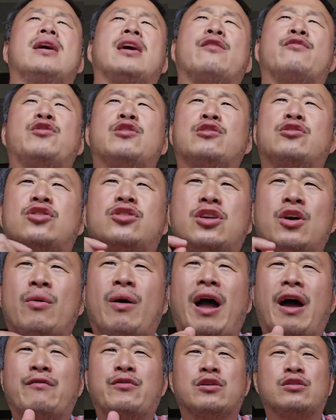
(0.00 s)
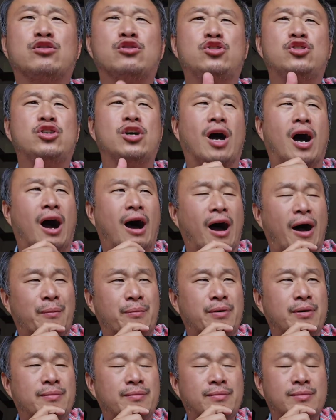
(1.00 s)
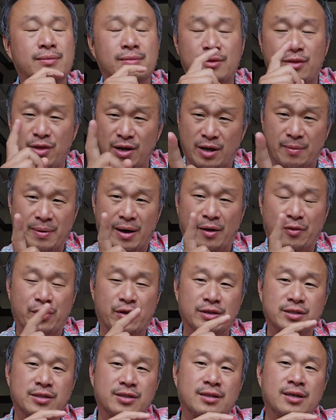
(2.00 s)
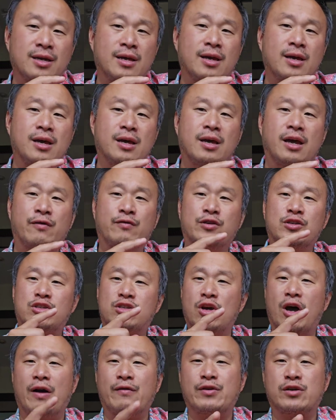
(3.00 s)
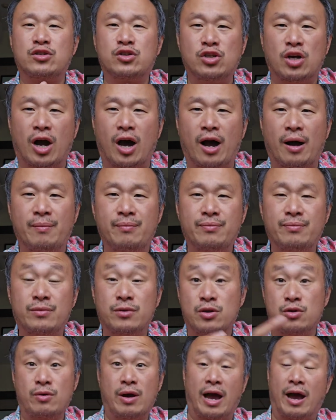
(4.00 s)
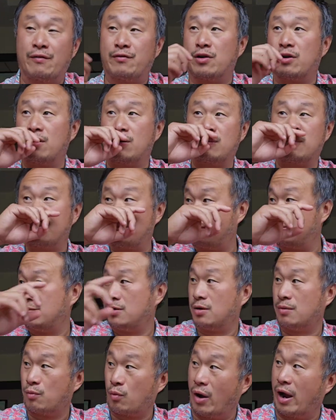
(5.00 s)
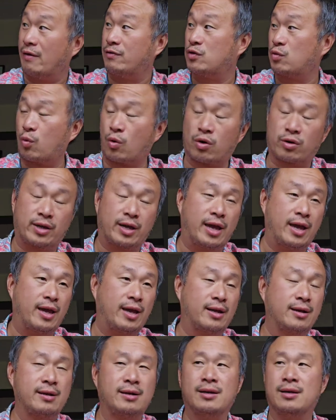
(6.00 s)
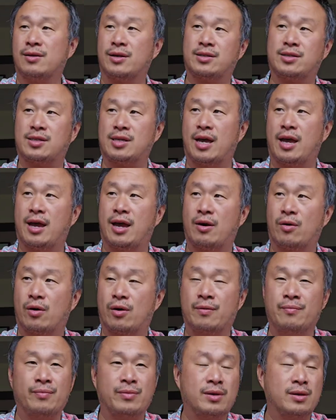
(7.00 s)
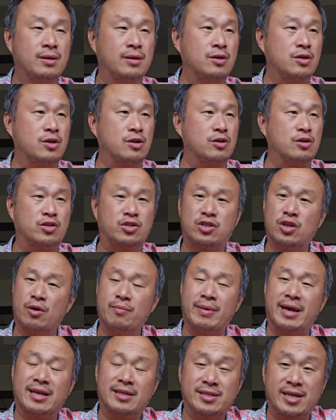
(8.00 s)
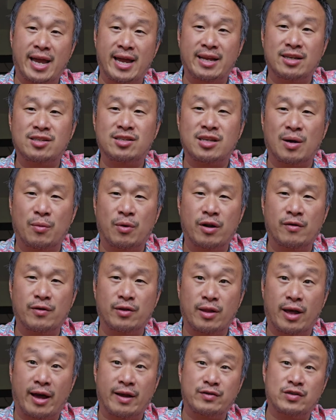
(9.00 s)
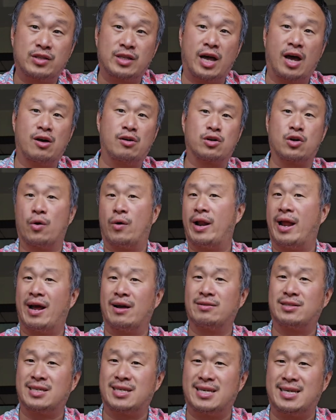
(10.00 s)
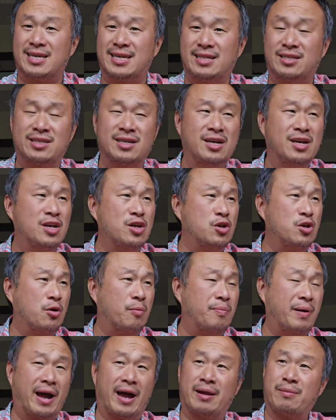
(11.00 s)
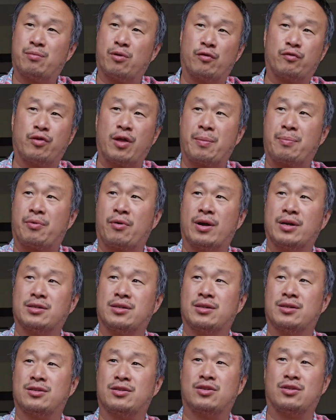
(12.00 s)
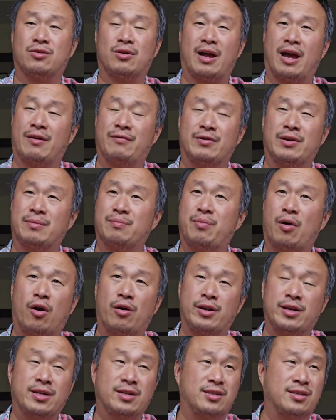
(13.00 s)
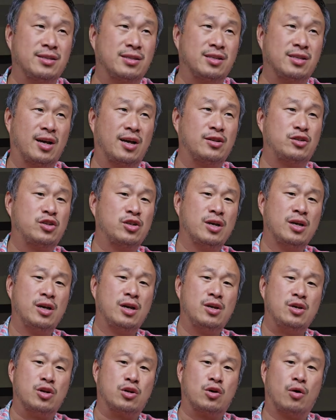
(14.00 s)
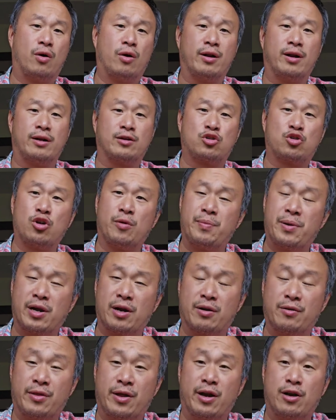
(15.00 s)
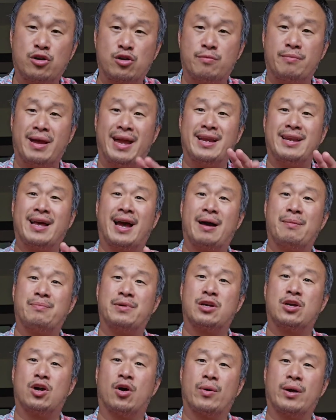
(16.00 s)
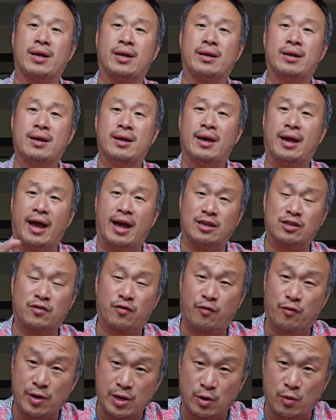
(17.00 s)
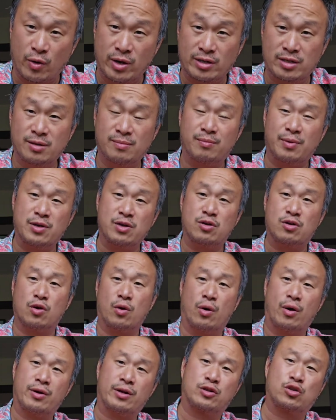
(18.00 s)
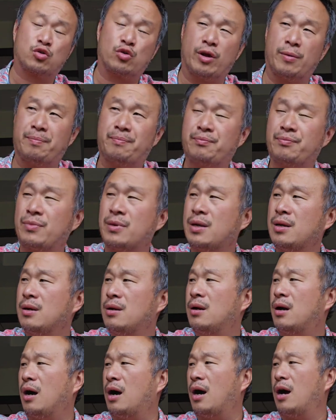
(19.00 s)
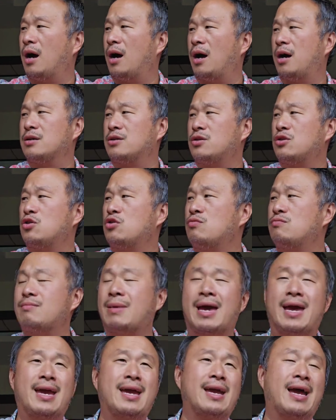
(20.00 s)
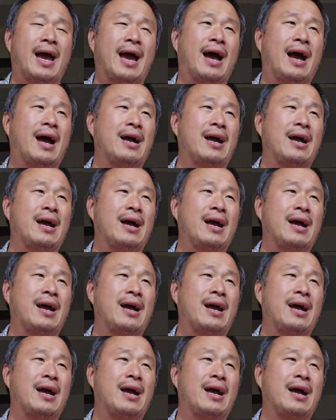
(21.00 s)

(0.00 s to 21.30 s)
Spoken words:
If you still have your job, think about this. If you still have your job, you have your wife's working, let's say, or you know, you're still maintaining somewhat of a lifestyle, you're going out to eat, you're buying birthday presents, you're having parties and such, you're going on a trip here and there, you may not be going as frequent, but you go on a trip, you may